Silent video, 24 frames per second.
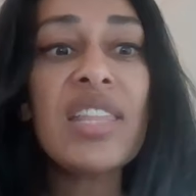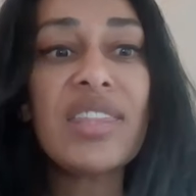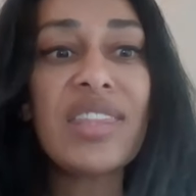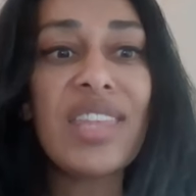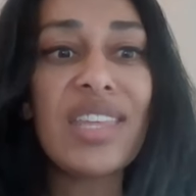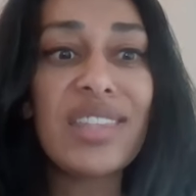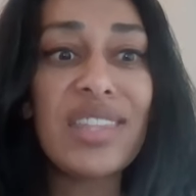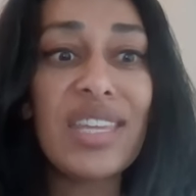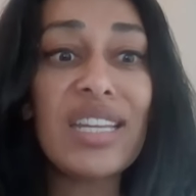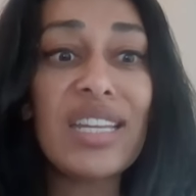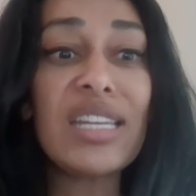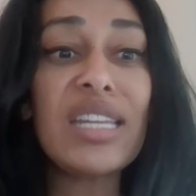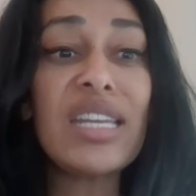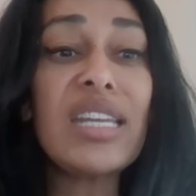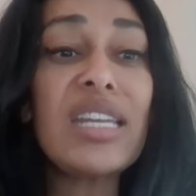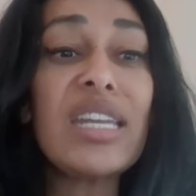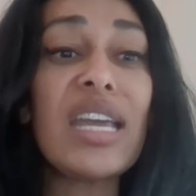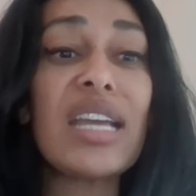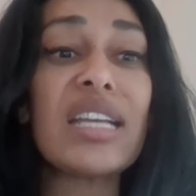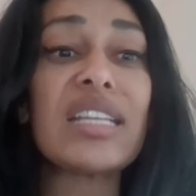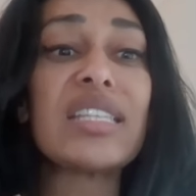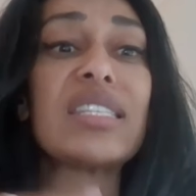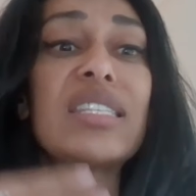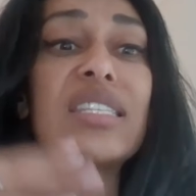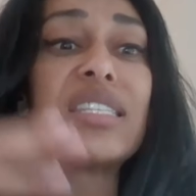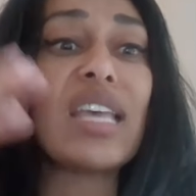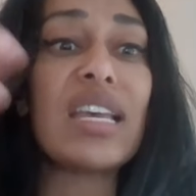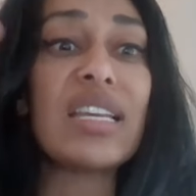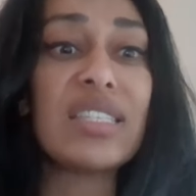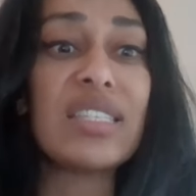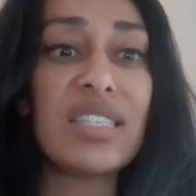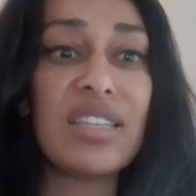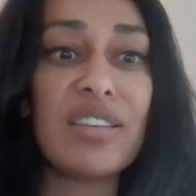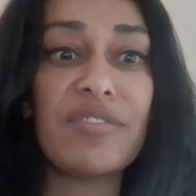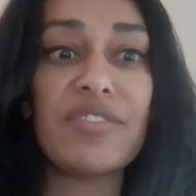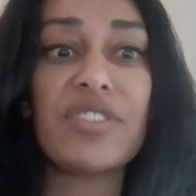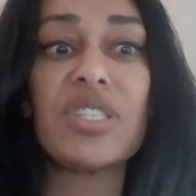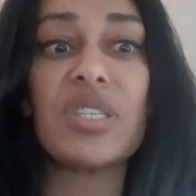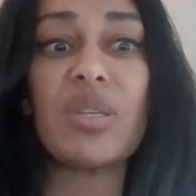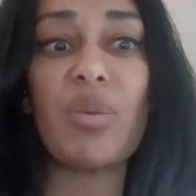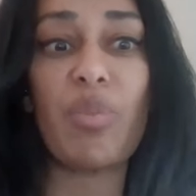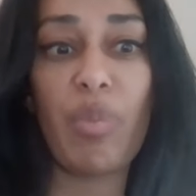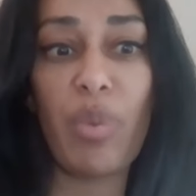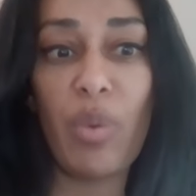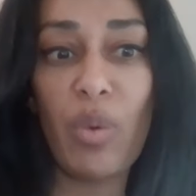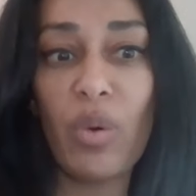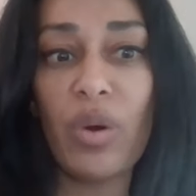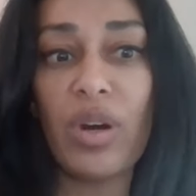that they need excessive
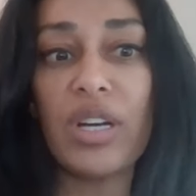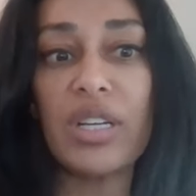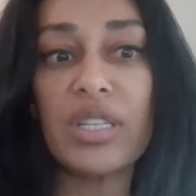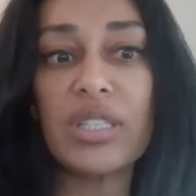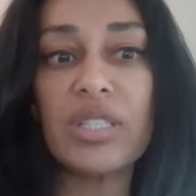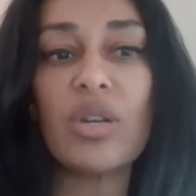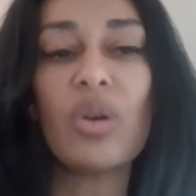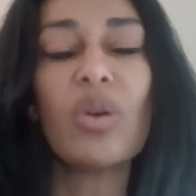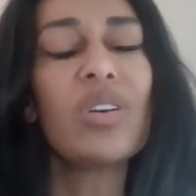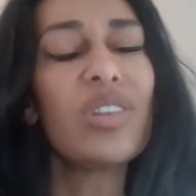supports,